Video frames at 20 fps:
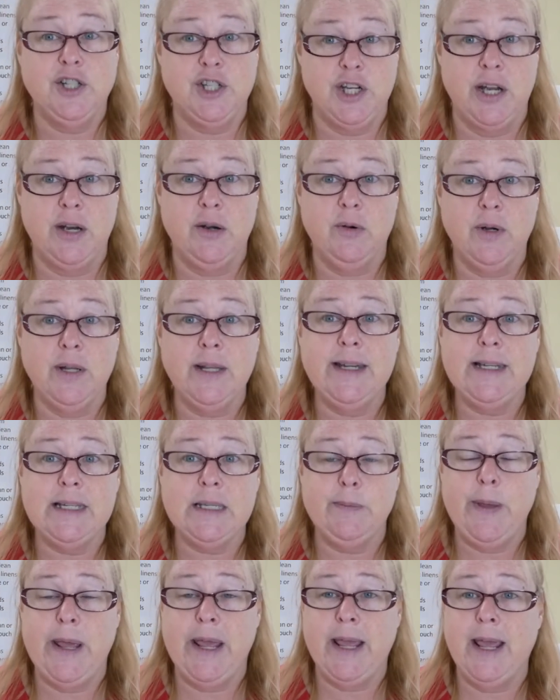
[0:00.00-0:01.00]
generally
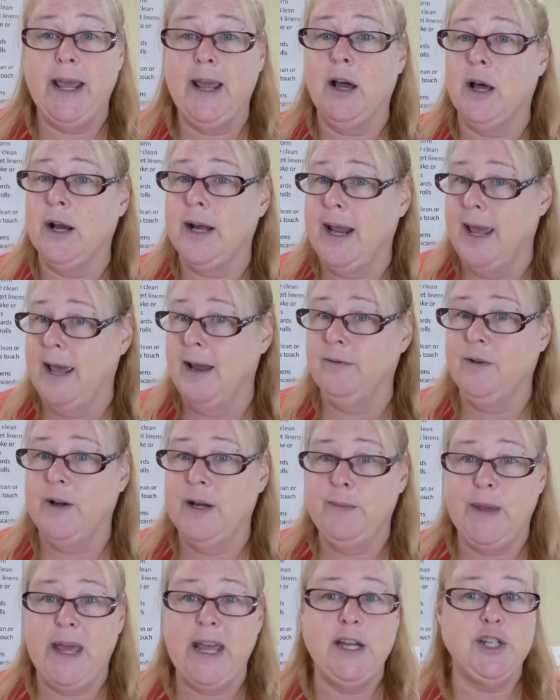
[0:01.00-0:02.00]
speaking, on
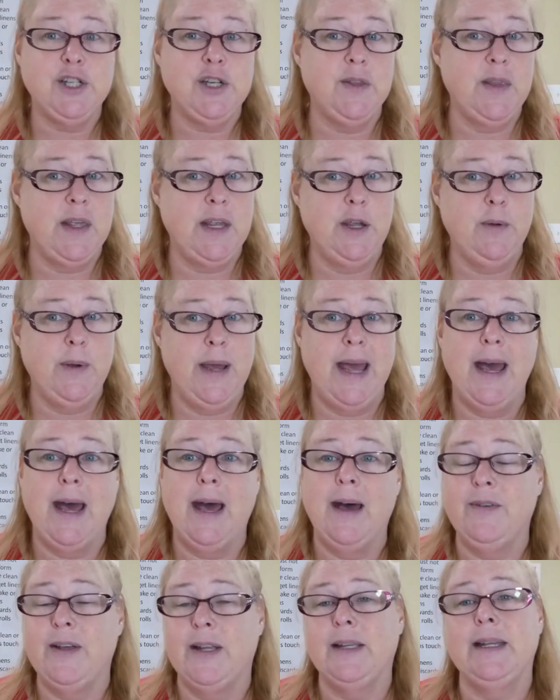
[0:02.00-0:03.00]
every patient that you
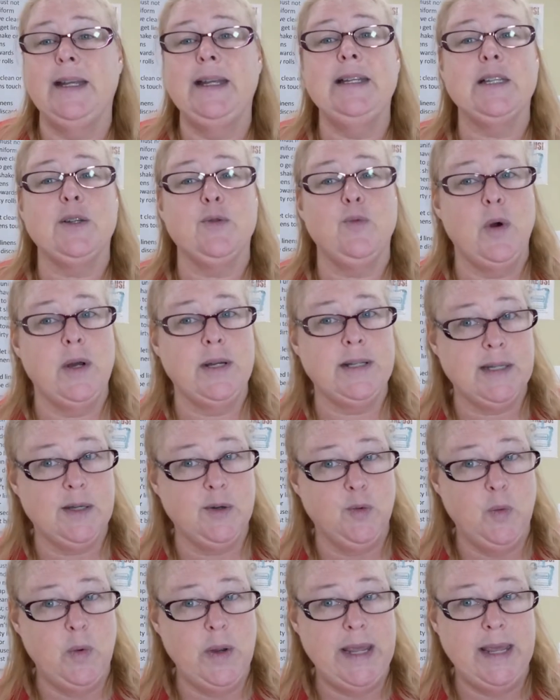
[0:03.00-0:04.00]
have at least once
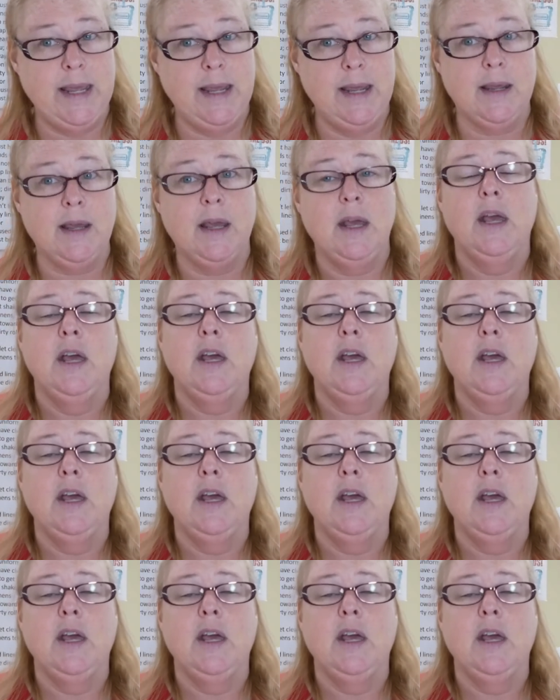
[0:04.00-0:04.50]
a week